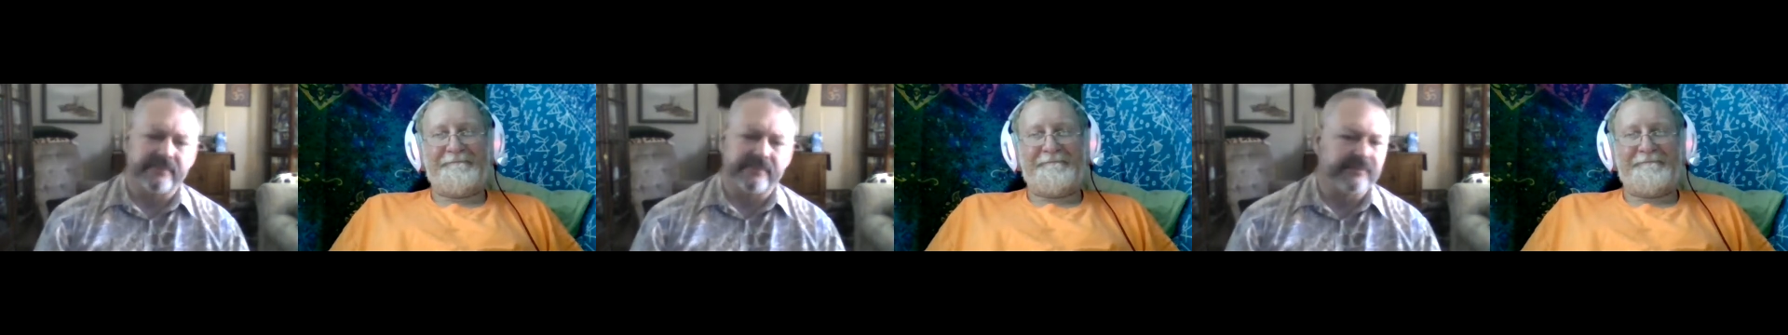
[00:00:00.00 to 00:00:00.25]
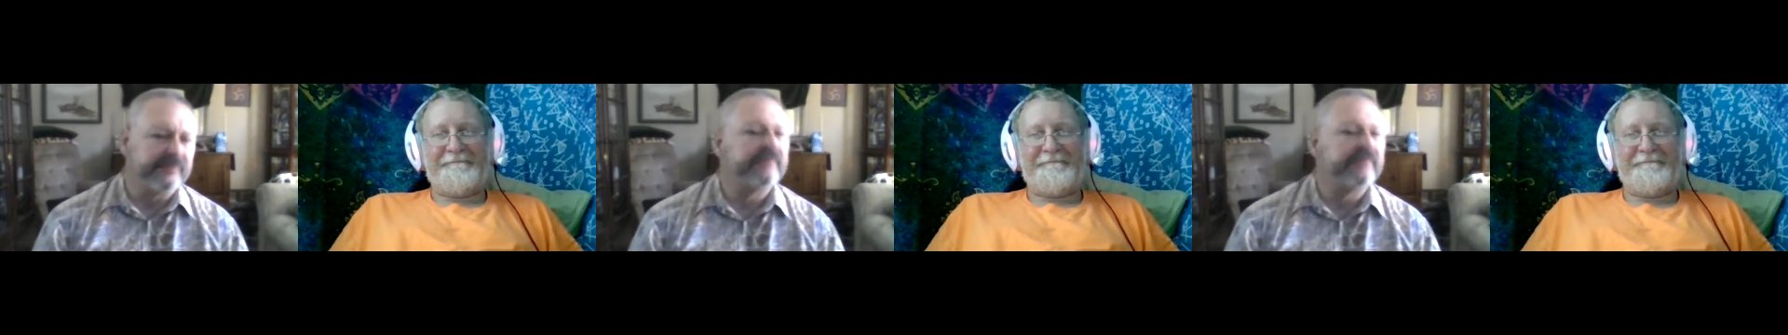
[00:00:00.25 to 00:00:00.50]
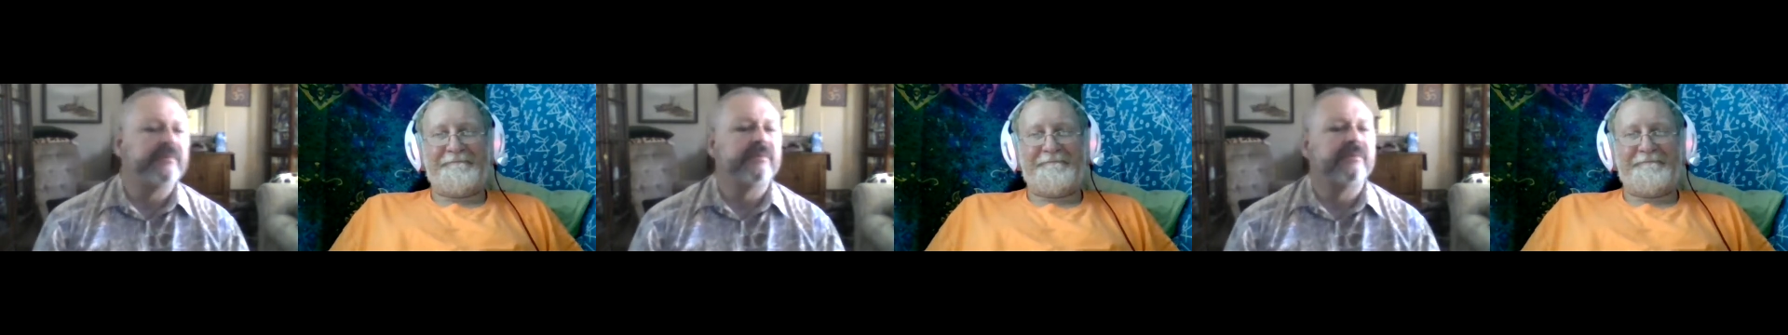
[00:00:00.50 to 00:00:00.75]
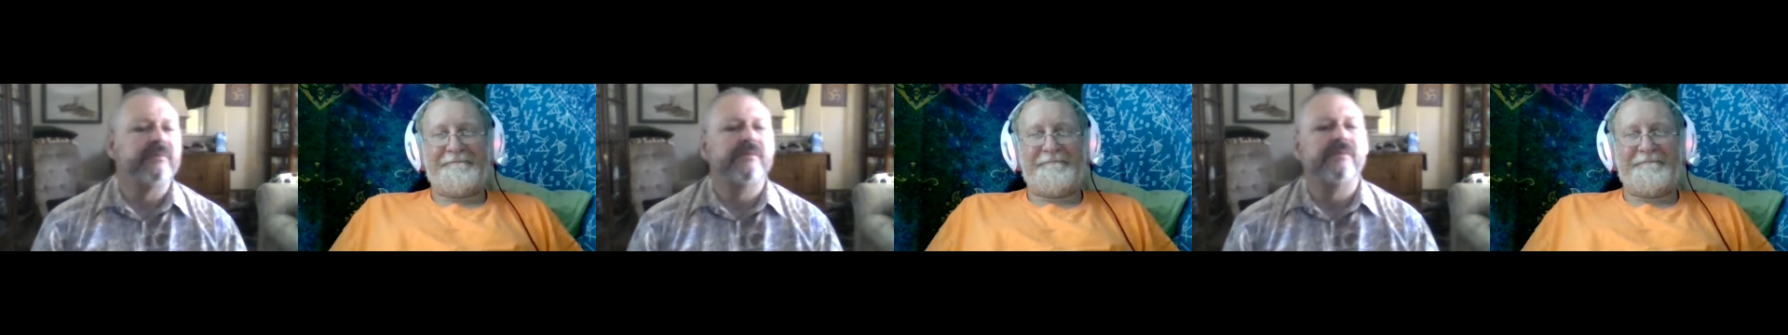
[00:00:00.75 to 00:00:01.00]

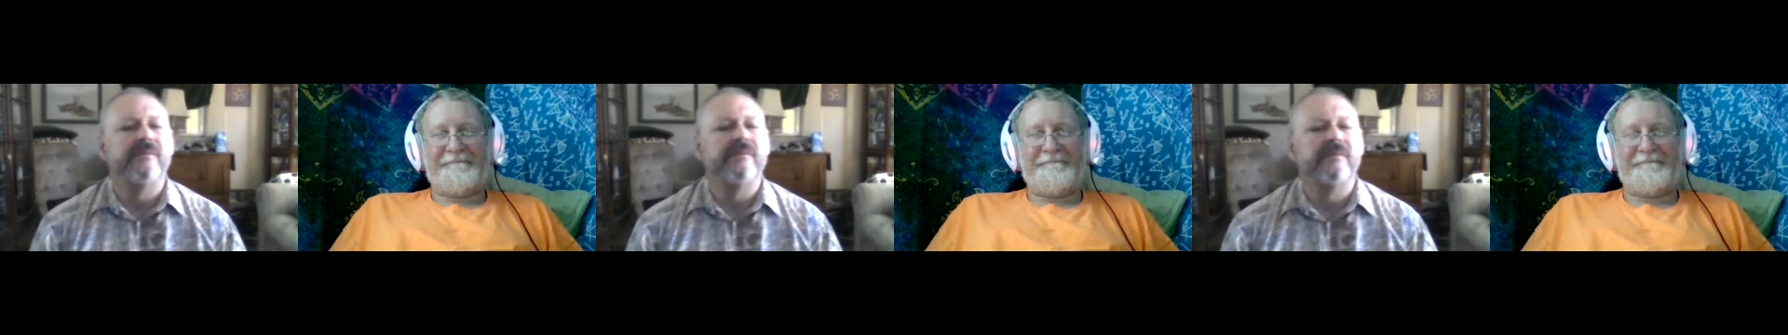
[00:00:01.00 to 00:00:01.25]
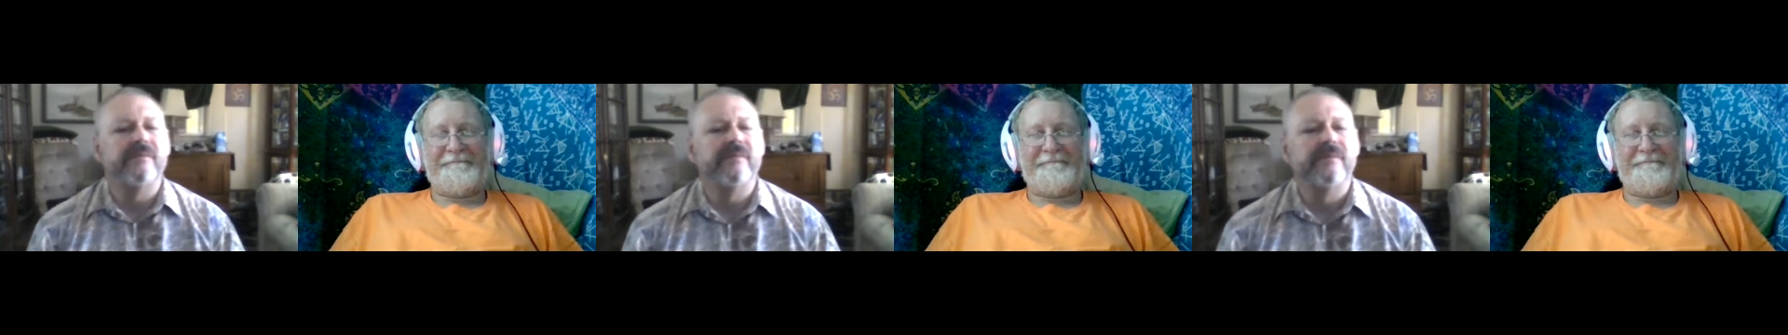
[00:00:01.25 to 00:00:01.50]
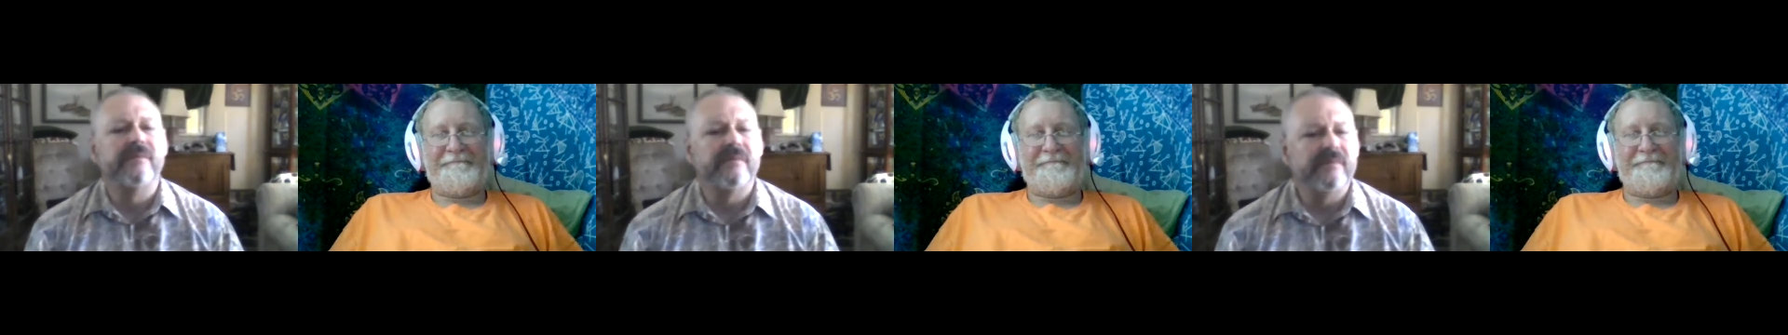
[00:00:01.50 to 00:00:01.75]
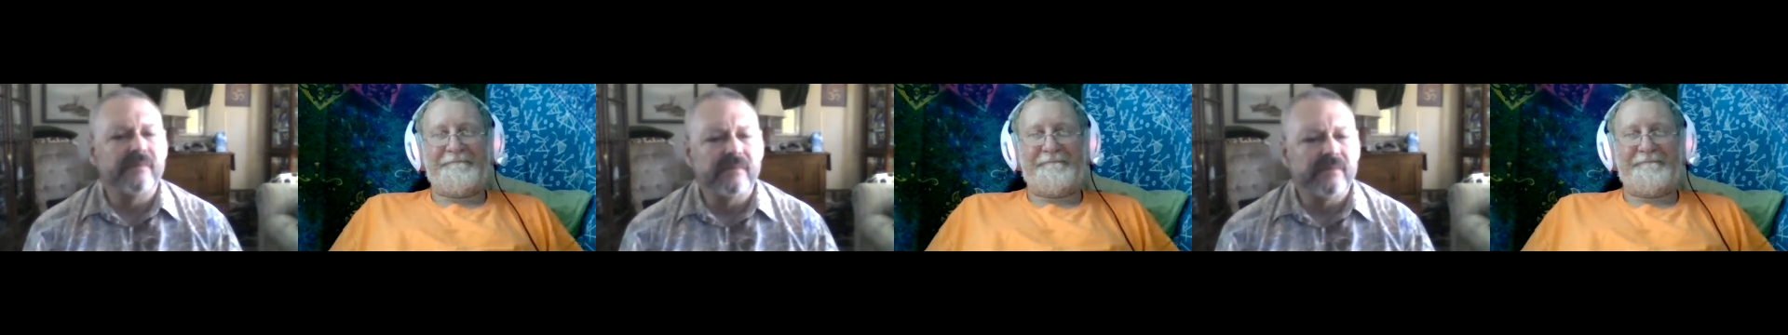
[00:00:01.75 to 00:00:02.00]

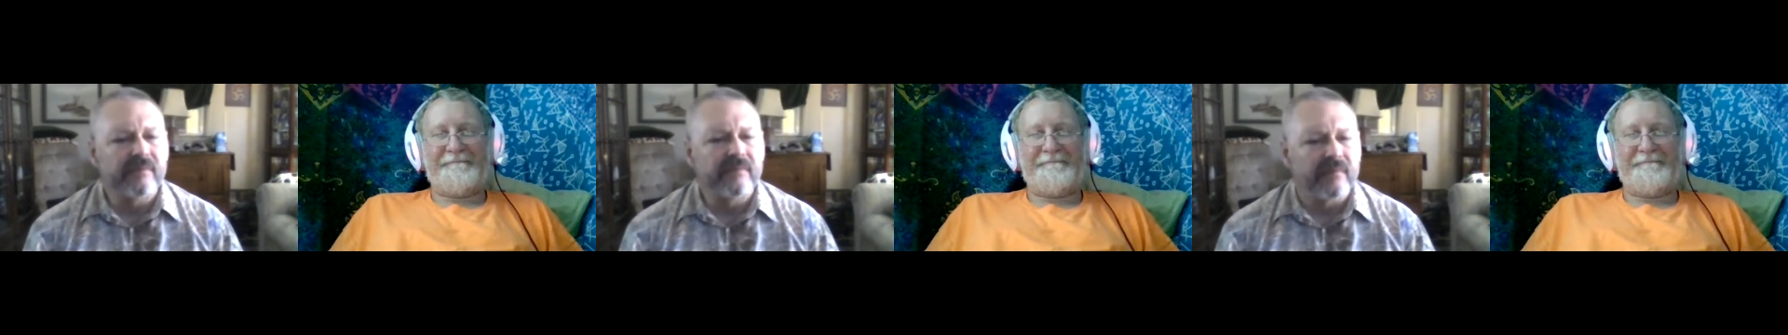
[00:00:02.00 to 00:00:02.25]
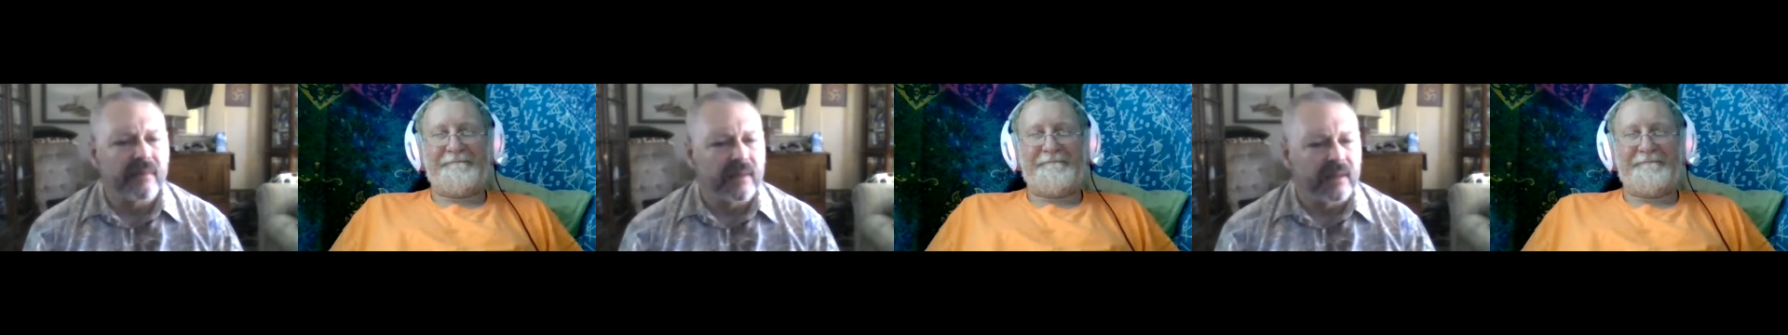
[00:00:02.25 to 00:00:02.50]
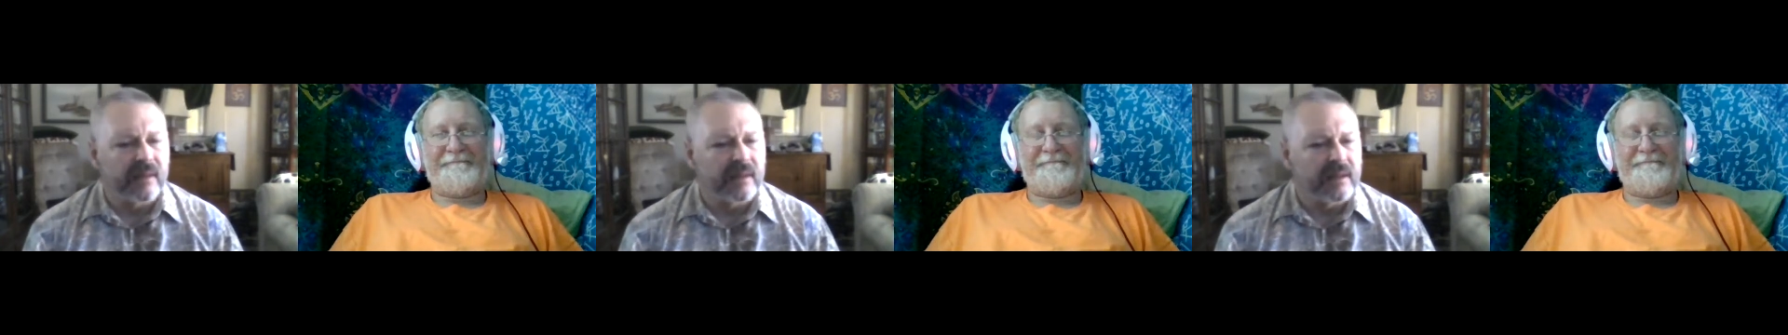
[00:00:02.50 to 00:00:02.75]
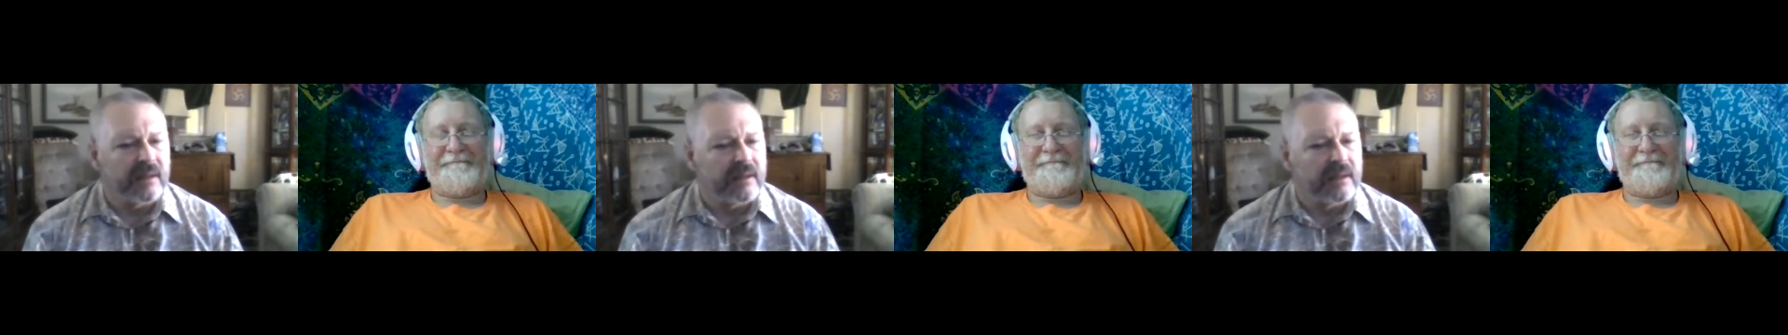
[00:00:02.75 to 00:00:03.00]

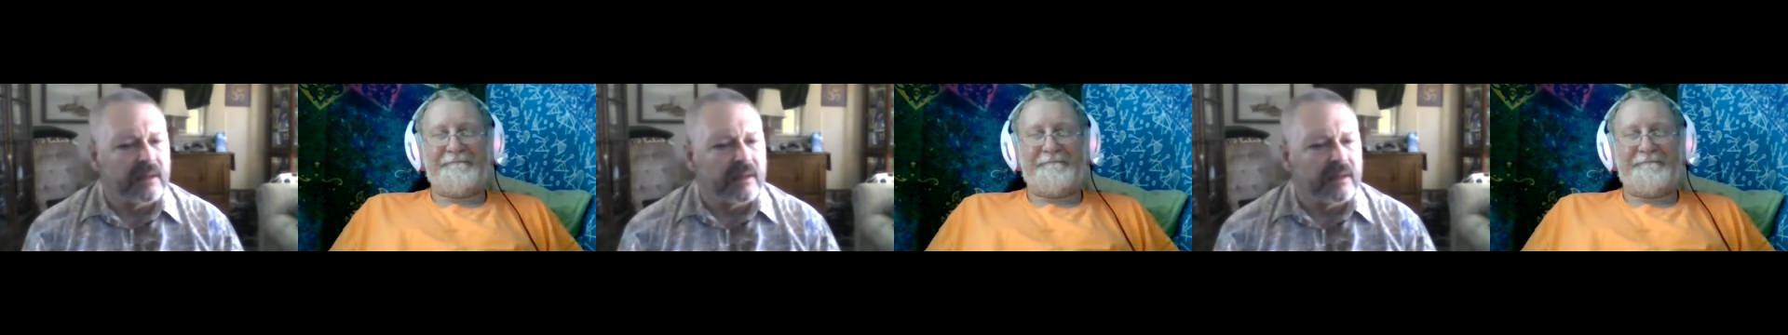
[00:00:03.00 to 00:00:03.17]
(silence)